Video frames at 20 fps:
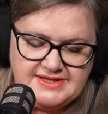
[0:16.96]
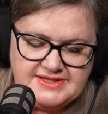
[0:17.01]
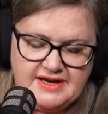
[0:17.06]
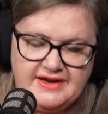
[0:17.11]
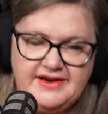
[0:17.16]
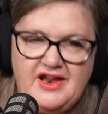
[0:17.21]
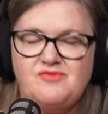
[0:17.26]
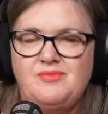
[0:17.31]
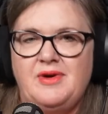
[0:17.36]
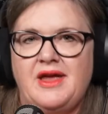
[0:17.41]

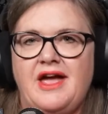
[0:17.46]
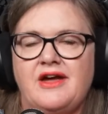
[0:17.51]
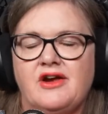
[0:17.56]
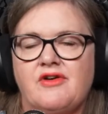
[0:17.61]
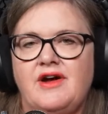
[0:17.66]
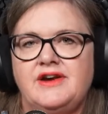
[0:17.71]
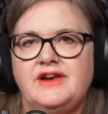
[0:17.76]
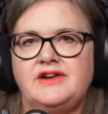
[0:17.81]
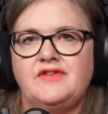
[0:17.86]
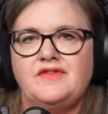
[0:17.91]
an FBA
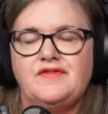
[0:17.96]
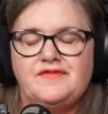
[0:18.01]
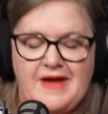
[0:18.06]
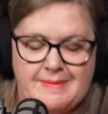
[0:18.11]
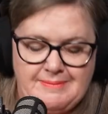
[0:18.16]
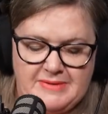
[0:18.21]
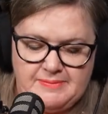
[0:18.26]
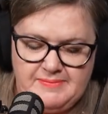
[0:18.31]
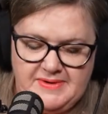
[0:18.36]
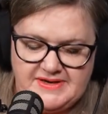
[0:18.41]
accredited
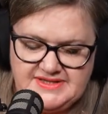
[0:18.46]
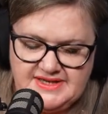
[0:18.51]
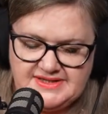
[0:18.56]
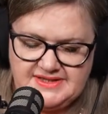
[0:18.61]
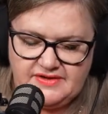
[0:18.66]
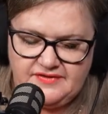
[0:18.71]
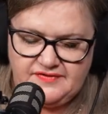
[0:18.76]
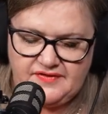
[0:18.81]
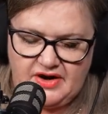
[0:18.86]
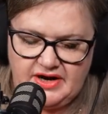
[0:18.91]
family business
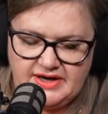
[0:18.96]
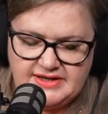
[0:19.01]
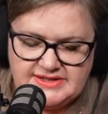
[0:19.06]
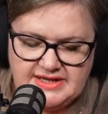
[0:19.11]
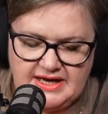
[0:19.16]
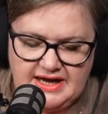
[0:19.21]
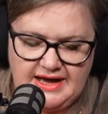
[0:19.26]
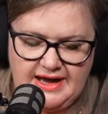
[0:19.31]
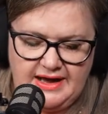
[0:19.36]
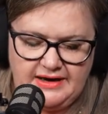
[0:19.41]

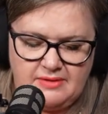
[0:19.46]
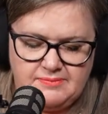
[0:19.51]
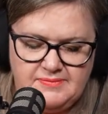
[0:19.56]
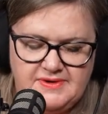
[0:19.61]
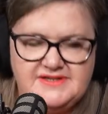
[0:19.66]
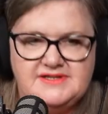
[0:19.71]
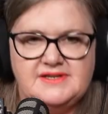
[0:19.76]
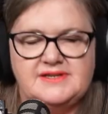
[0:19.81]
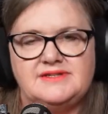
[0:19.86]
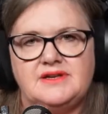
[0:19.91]
advisor, and a
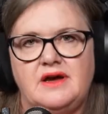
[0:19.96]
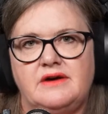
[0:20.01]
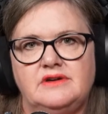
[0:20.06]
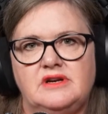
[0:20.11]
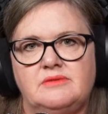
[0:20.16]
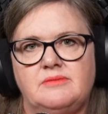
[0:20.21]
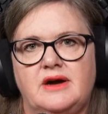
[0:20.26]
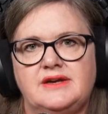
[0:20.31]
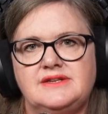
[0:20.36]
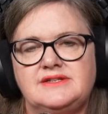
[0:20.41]
business owner
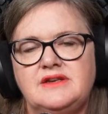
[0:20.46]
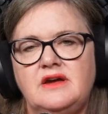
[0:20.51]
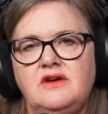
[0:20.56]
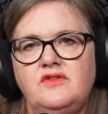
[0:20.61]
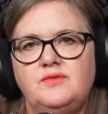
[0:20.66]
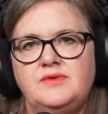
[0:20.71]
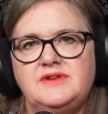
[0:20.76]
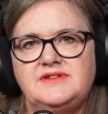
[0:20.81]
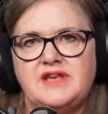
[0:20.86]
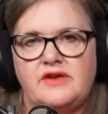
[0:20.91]
myself
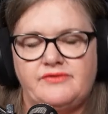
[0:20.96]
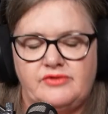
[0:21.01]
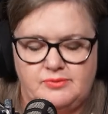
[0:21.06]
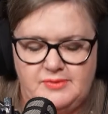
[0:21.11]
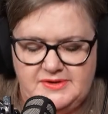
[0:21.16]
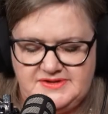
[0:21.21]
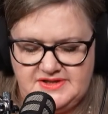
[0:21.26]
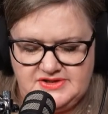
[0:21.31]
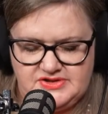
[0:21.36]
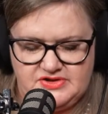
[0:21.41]
with several
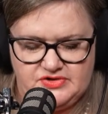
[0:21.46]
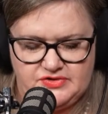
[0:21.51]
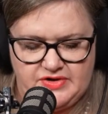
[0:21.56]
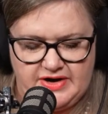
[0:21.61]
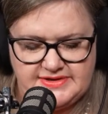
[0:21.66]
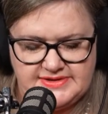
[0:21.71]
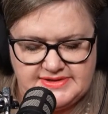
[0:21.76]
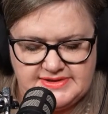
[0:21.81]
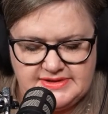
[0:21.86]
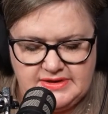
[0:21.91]
business
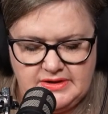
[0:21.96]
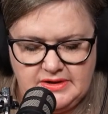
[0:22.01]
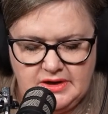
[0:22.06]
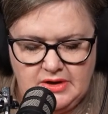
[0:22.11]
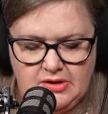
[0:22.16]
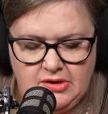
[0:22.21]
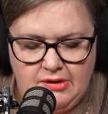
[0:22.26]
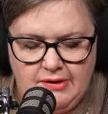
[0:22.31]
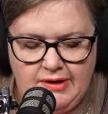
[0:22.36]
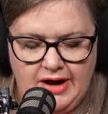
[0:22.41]
interests.
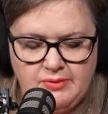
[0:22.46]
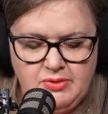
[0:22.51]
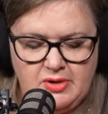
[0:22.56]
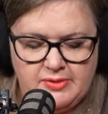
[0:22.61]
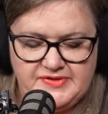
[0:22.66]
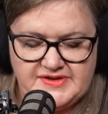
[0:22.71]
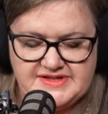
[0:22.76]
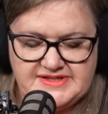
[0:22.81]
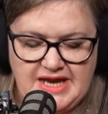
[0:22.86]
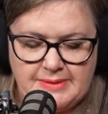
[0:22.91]
I work with
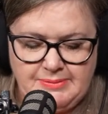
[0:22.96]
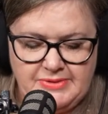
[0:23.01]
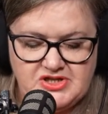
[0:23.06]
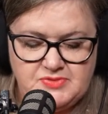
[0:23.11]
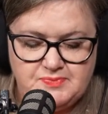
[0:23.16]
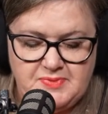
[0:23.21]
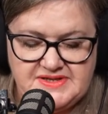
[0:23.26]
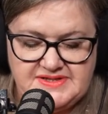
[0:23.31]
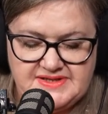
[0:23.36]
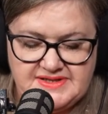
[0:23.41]
established
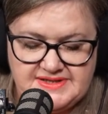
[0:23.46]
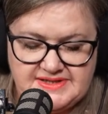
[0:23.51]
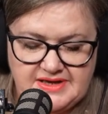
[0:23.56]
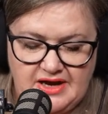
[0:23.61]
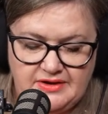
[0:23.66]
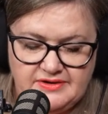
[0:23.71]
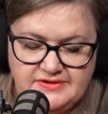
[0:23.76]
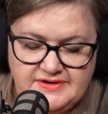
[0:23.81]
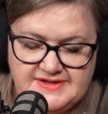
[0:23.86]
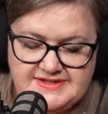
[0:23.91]
business
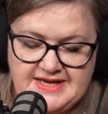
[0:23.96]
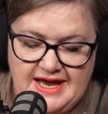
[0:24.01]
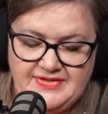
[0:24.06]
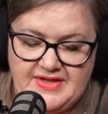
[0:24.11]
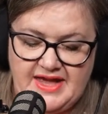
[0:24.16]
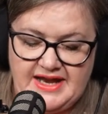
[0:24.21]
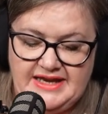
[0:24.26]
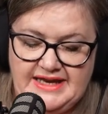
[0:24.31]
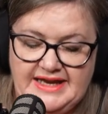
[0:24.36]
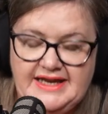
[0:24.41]
owners and
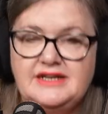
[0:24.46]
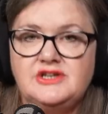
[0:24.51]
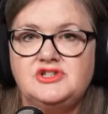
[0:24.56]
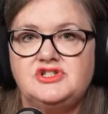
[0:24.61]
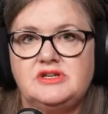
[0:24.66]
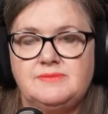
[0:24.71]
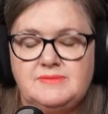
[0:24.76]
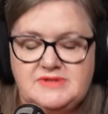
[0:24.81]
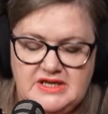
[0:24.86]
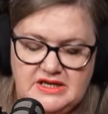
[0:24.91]
their
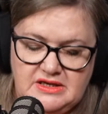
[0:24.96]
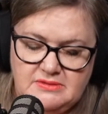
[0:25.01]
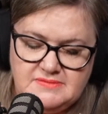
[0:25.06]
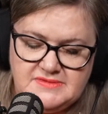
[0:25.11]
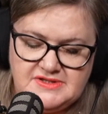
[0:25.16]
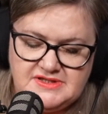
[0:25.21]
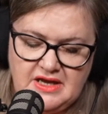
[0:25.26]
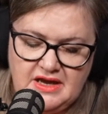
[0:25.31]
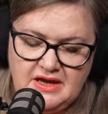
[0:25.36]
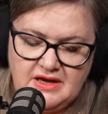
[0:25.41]
leadership
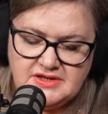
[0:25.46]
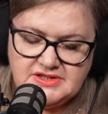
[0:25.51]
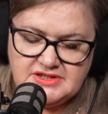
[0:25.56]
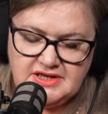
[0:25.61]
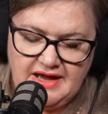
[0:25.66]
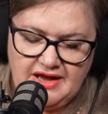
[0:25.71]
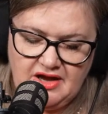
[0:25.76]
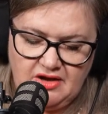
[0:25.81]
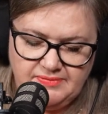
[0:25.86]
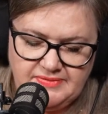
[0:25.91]
teams to
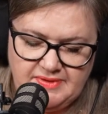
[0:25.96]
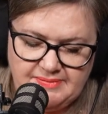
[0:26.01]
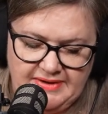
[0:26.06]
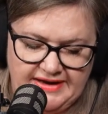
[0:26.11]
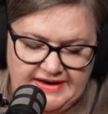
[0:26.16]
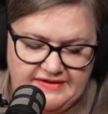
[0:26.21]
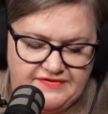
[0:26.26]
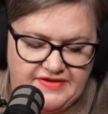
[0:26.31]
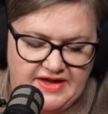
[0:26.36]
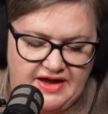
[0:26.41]
help them
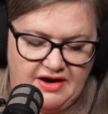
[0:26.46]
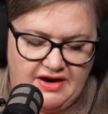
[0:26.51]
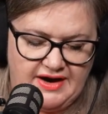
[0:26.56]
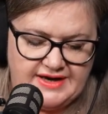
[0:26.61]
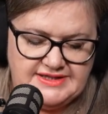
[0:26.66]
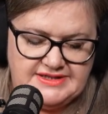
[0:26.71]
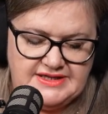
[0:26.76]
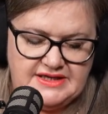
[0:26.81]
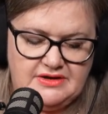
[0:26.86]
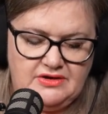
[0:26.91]
live their
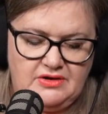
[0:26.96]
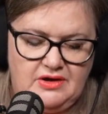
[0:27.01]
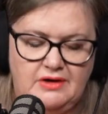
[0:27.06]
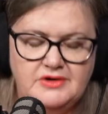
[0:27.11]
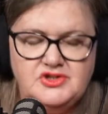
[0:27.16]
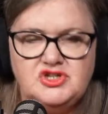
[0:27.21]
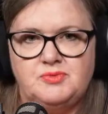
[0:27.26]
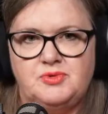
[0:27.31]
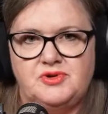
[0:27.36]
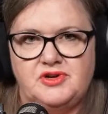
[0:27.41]
ideal
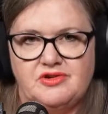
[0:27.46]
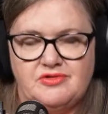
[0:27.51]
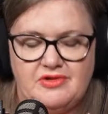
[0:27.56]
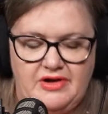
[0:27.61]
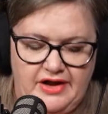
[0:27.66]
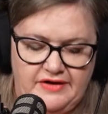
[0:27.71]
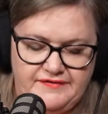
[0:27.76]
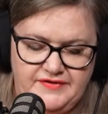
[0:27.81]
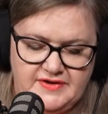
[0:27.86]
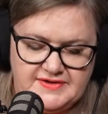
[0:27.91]
entrepreneur
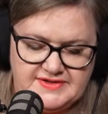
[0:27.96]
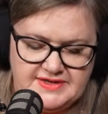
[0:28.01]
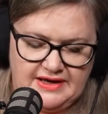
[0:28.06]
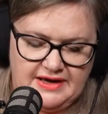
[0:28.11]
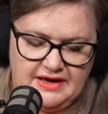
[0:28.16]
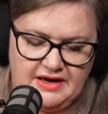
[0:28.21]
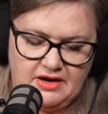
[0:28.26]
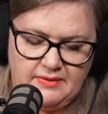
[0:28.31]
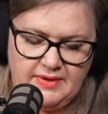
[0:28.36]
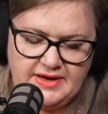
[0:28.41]
life using
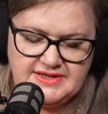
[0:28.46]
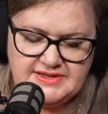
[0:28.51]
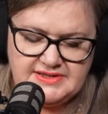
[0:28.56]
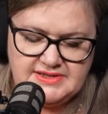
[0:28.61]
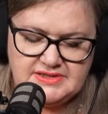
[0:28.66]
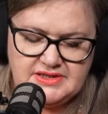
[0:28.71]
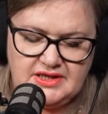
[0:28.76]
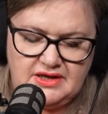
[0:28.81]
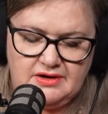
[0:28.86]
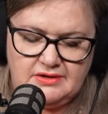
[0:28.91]
EOS,
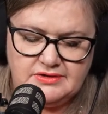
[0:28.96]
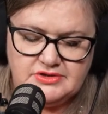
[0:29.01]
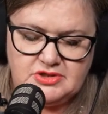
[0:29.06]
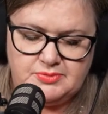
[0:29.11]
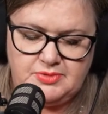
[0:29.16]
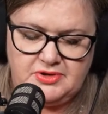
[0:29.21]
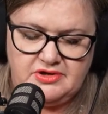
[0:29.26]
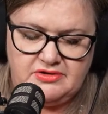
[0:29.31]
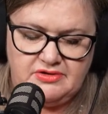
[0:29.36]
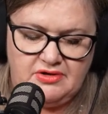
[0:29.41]
the
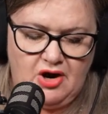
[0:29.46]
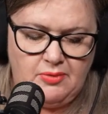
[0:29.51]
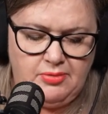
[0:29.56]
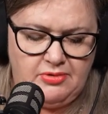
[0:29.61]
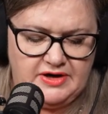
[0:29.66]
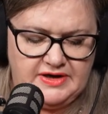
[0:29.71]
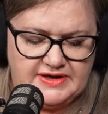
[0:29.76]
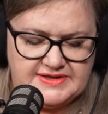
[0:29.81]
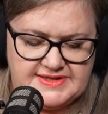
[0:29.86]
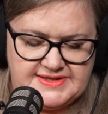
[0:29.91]
Entrepreneur
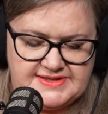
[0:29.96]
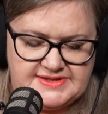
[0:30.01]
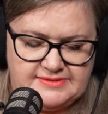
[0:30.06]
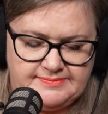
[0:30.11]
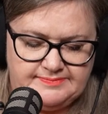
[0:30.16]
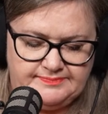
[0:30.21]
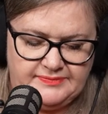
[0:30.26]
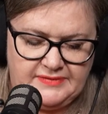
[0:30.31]
Operating System.